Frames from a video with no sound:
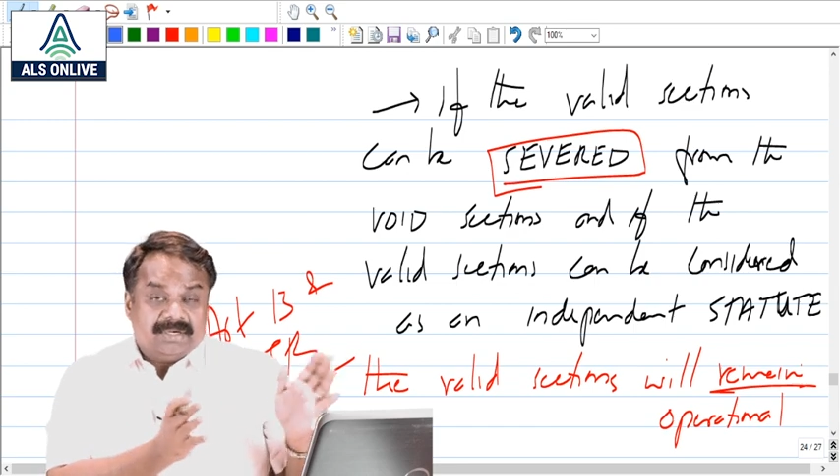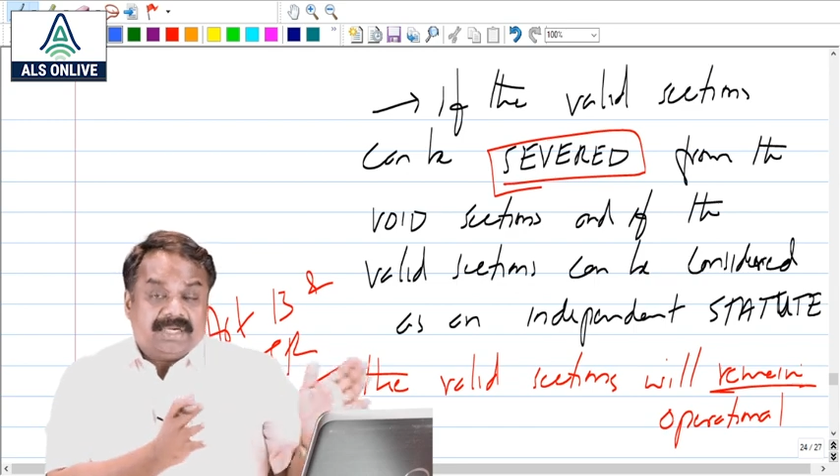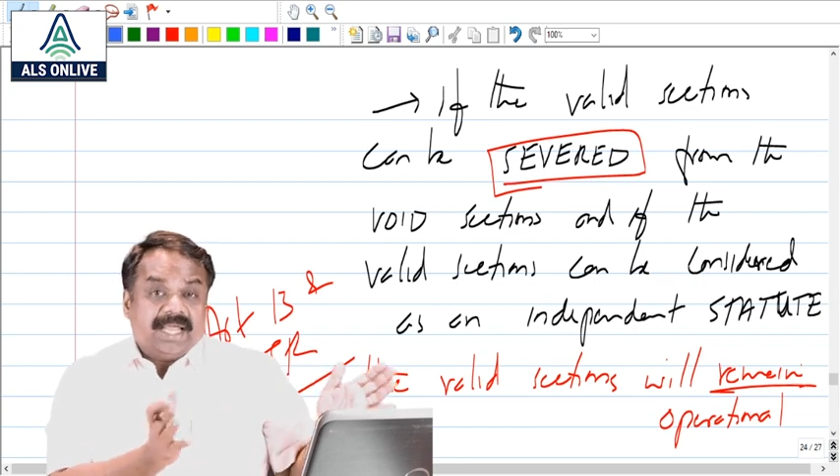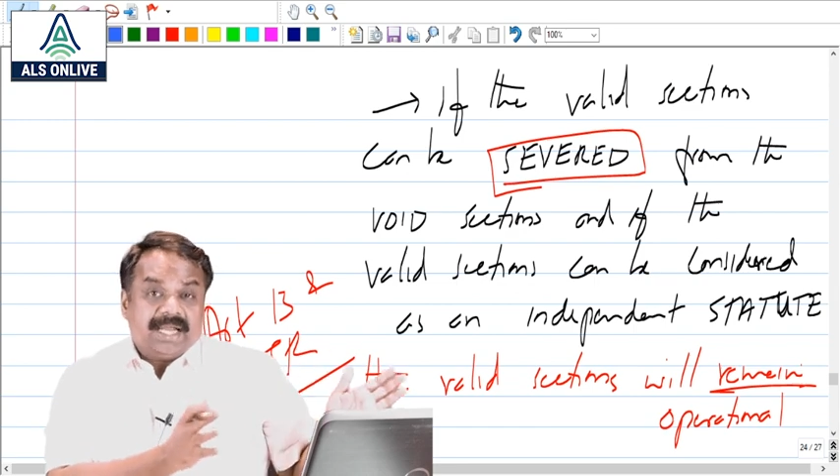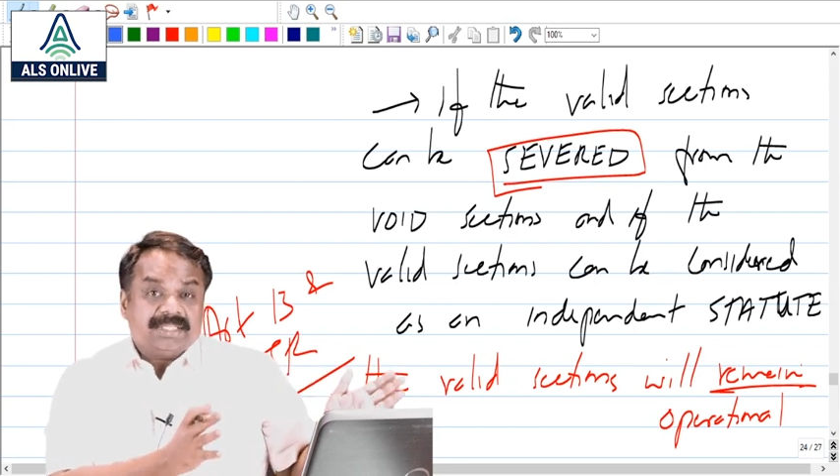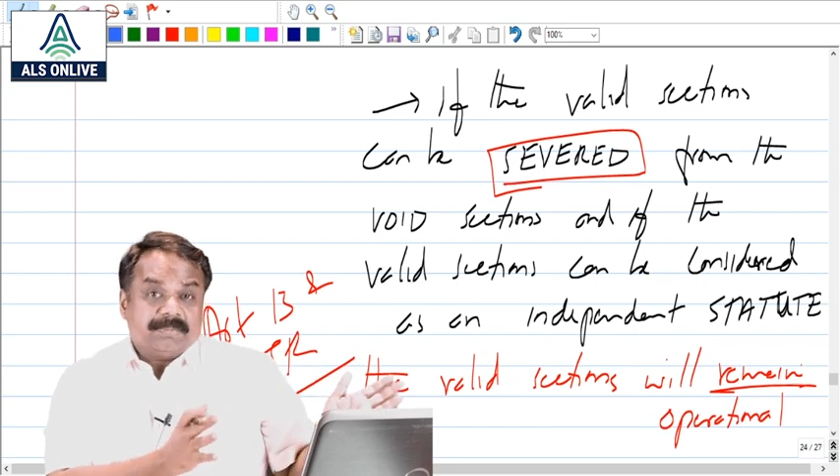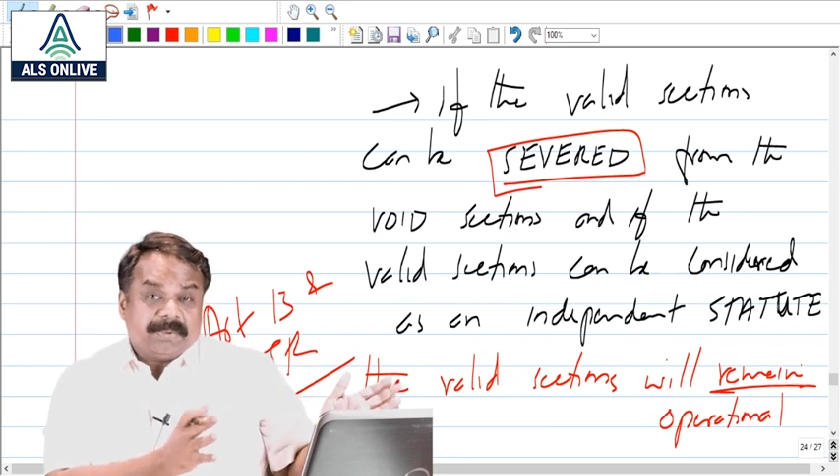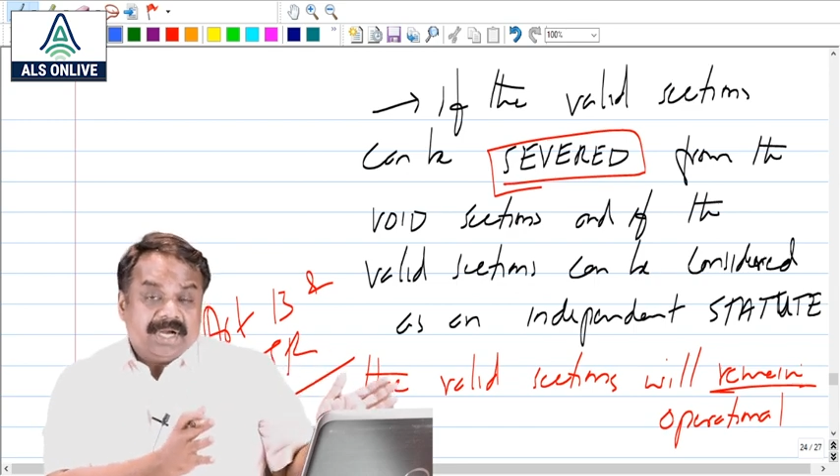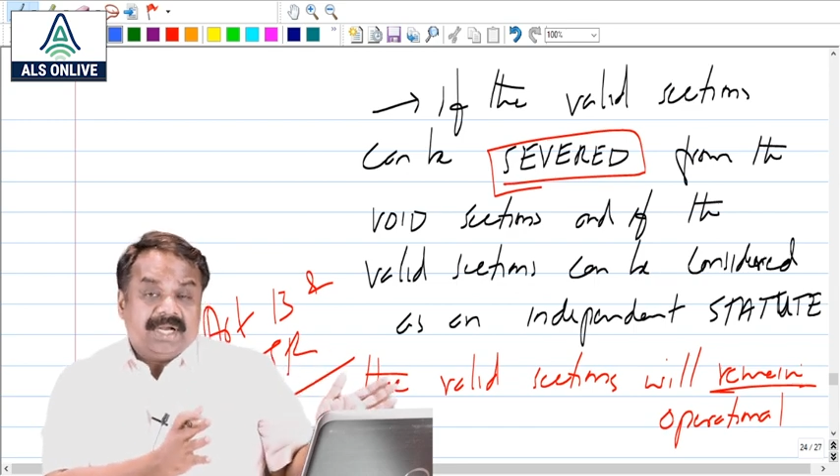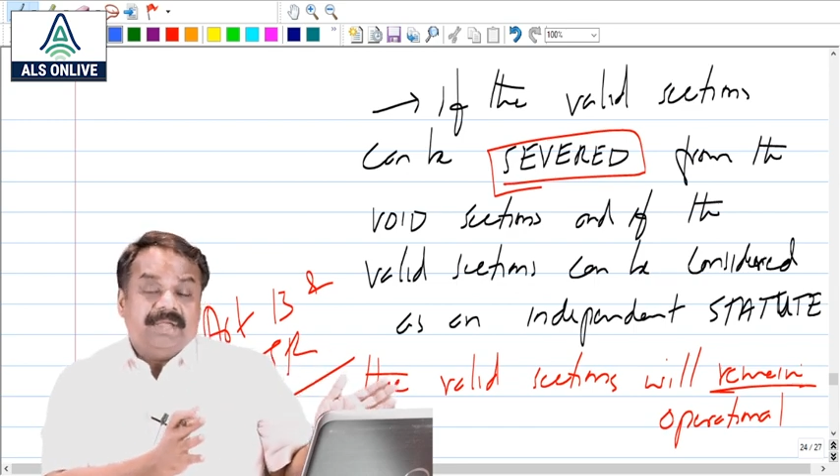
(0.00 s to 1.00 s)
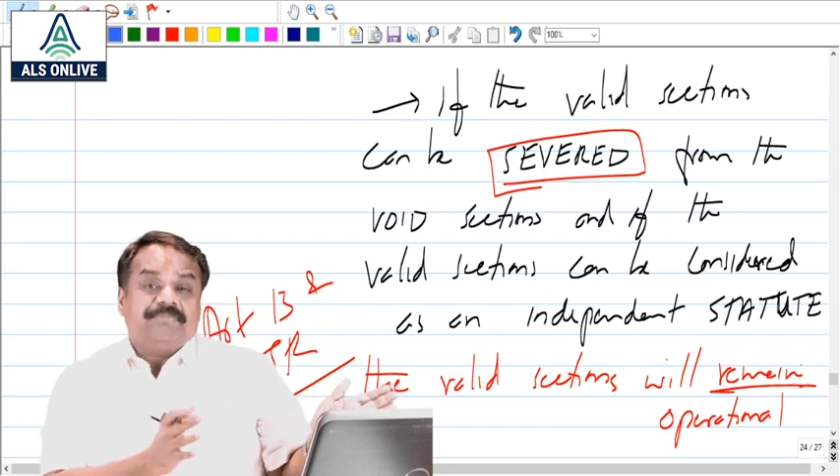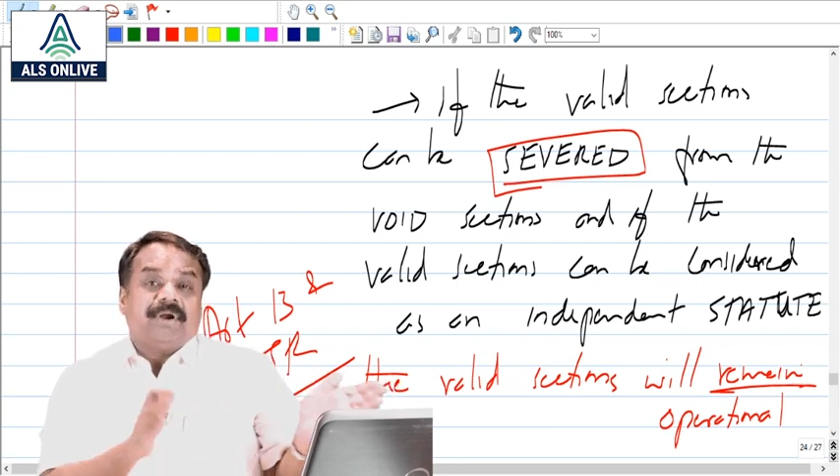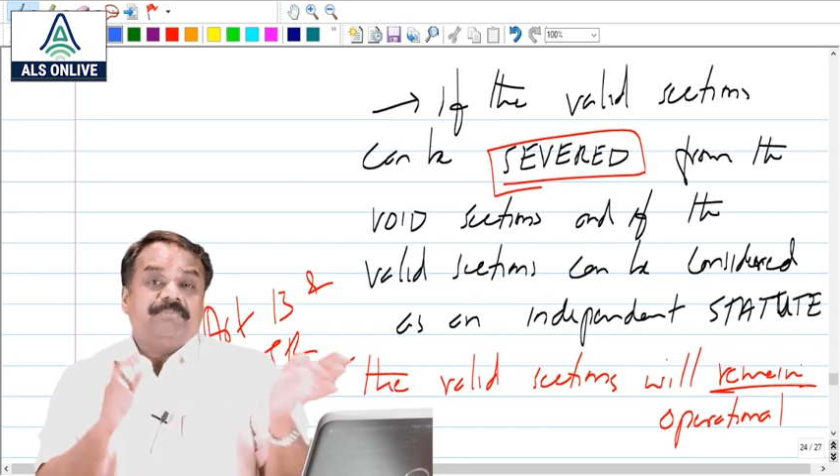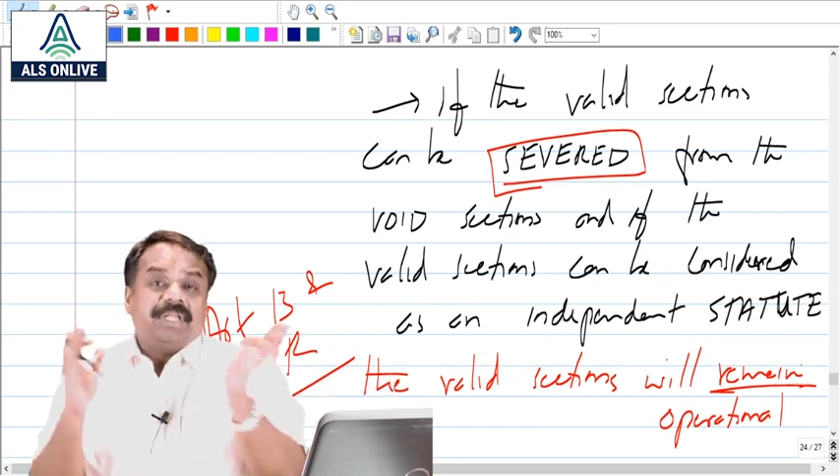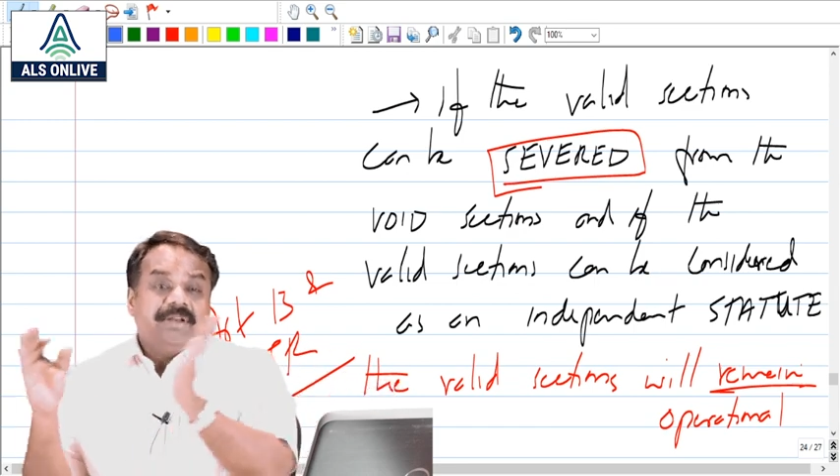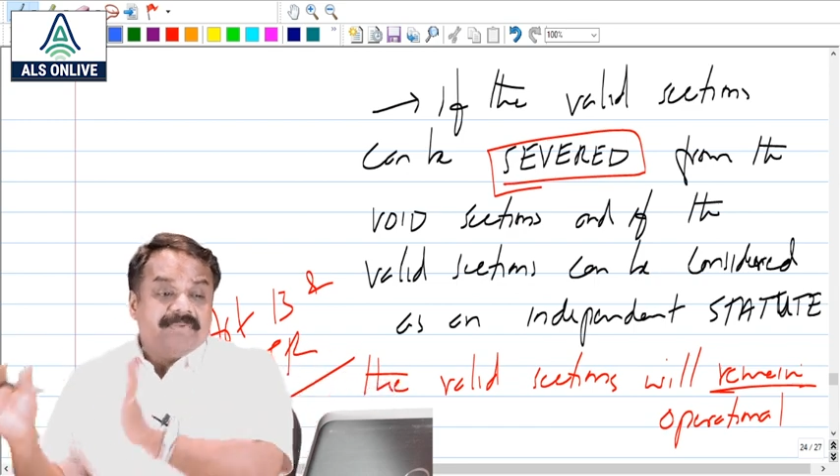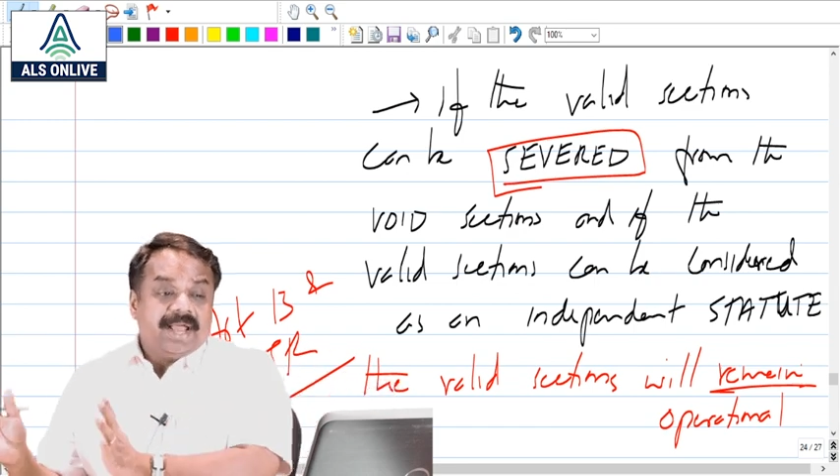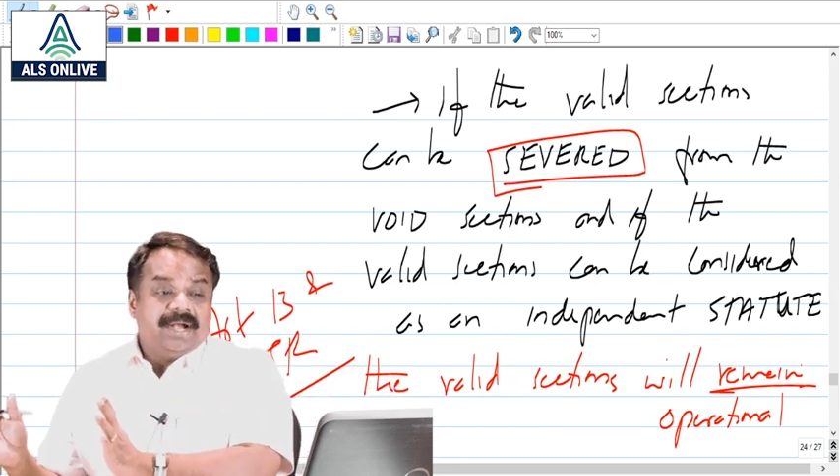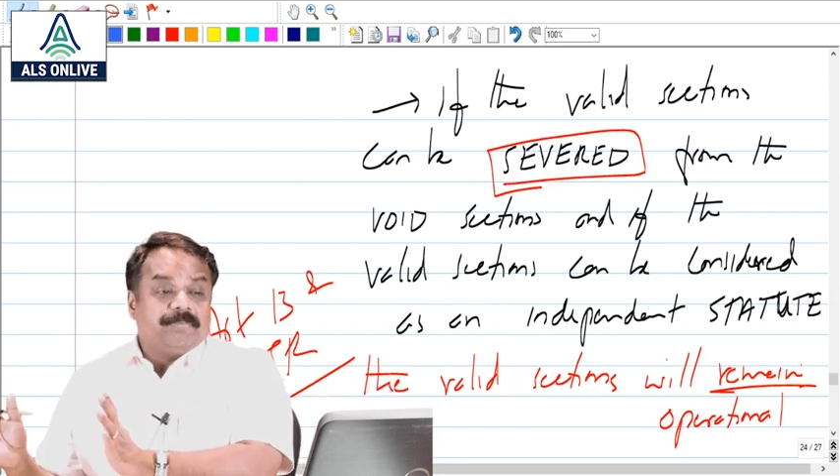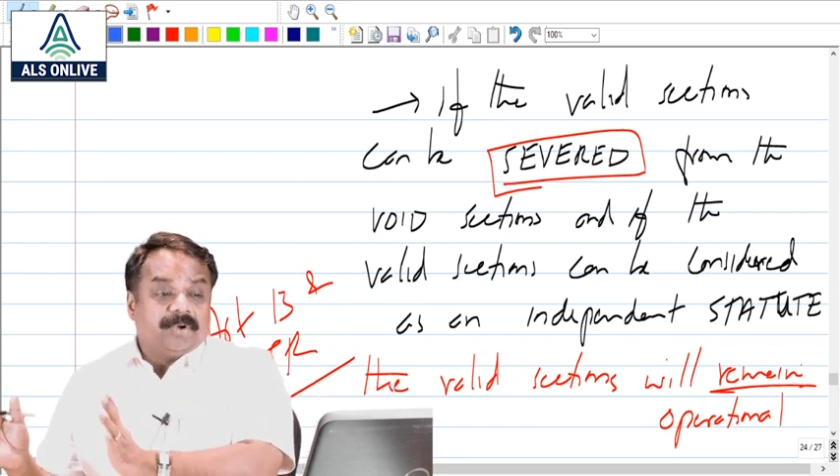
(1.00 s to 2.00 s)
taken separately from the
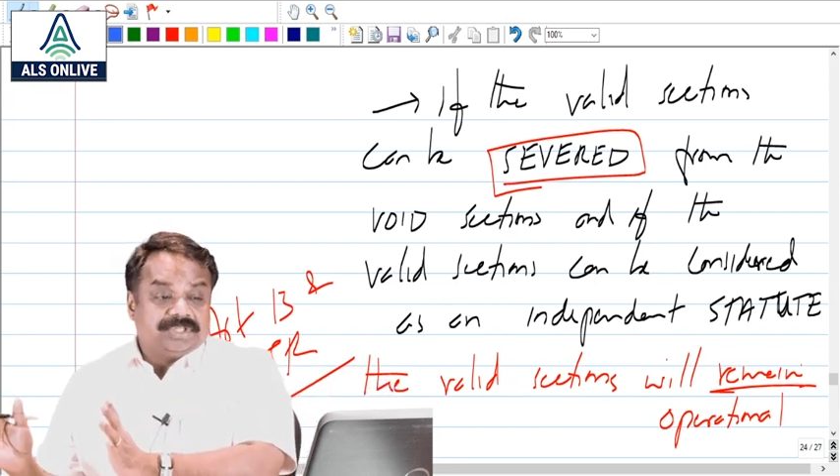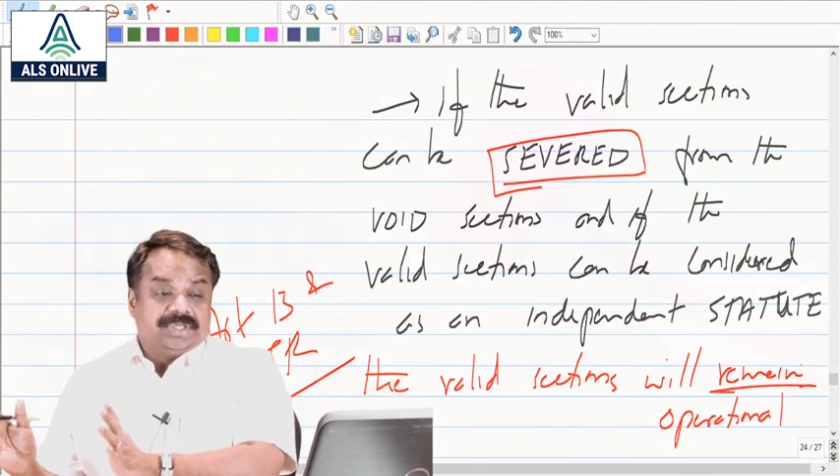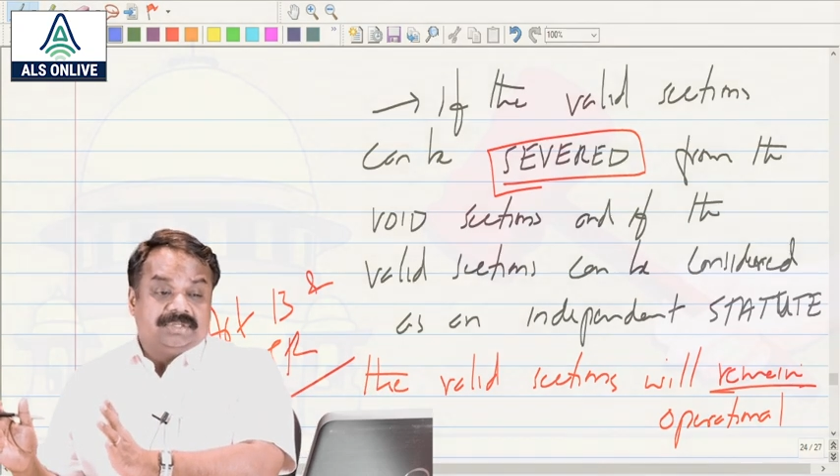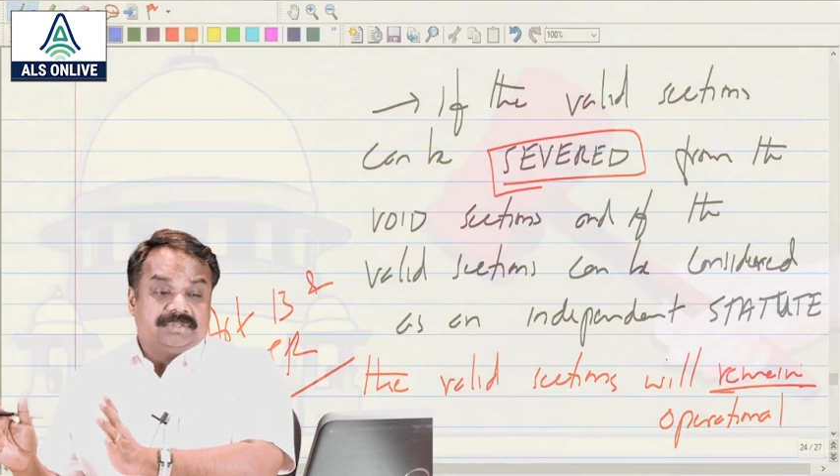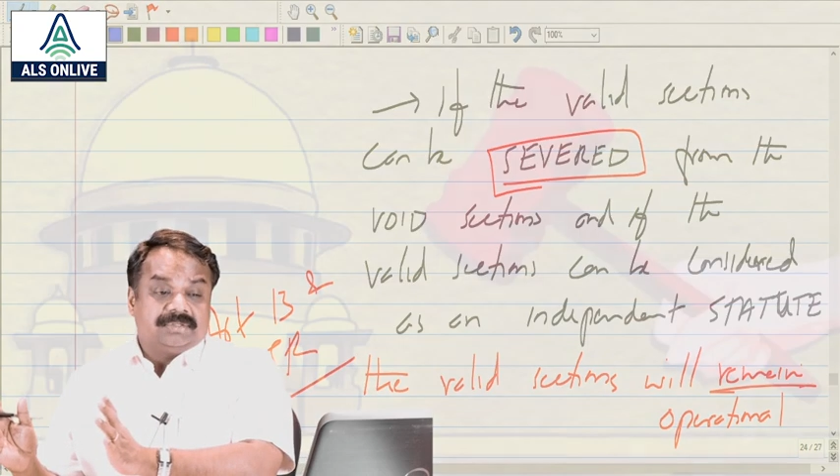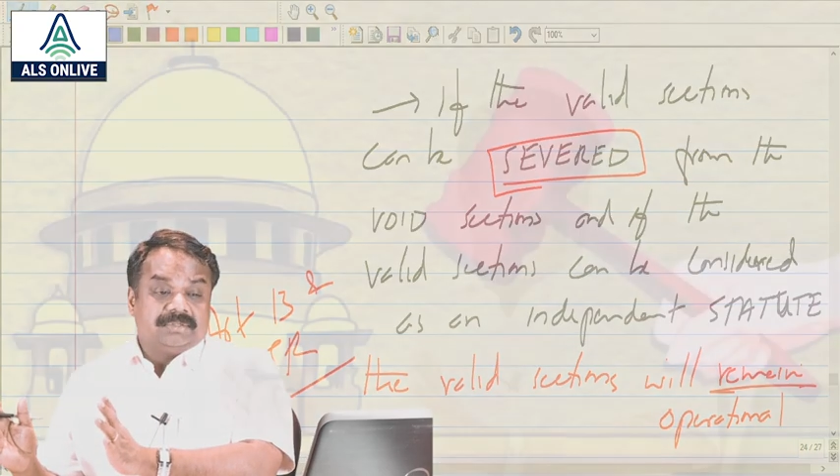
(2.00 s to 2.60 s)
invalid portions,